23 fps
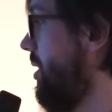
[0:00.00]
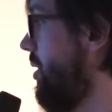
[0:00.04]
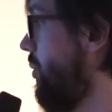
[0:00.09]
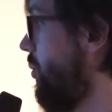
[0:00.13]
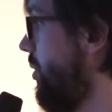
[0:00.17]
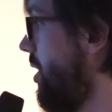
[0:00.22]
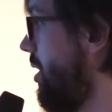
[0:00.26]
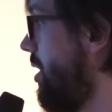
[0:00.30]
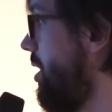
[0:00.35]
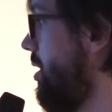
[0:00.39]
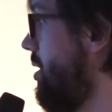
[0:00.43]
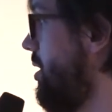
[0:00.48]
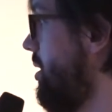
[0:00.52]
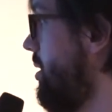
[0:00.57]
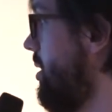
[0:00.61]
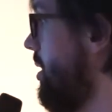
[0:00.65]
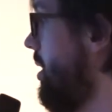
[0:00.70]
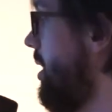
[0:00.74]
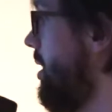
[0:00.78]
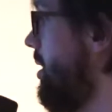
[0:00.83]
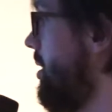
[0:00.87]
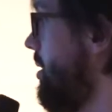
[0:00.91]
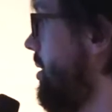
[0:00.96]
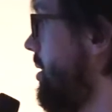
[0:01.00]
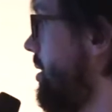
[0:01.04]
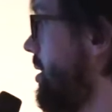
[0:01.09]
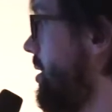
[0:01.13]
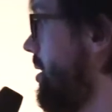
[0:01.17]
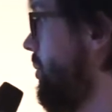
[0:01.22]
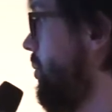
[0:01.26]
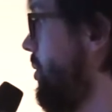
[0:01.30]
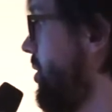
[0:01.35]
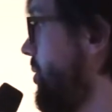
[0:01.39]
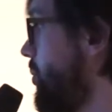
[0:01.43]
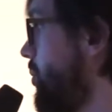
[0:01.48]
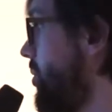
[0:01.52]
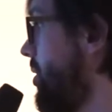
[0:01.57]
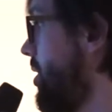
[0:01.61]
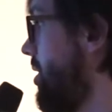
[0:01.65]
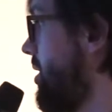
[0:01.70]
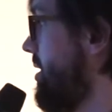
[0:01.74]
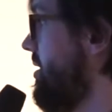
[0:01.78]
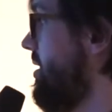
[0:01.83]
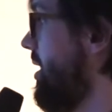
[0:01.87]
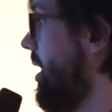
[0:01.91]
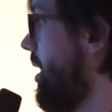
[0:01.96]
we are and what we
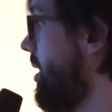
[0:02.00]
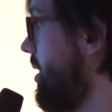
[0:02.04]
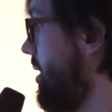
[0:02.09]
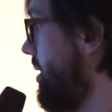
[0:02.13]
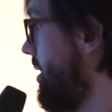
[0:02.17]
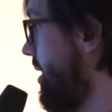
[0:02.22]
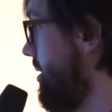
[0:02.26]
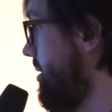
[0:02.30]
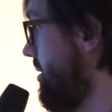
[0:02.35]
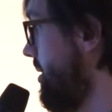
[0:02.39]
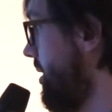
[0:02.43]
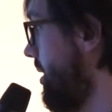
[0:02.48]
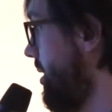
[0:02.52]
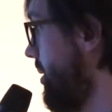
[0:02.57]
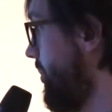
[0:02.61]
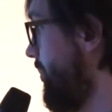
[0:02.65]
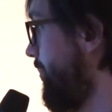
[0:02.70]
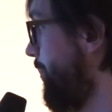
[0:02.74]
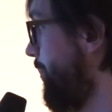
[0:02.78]
are exactly testing.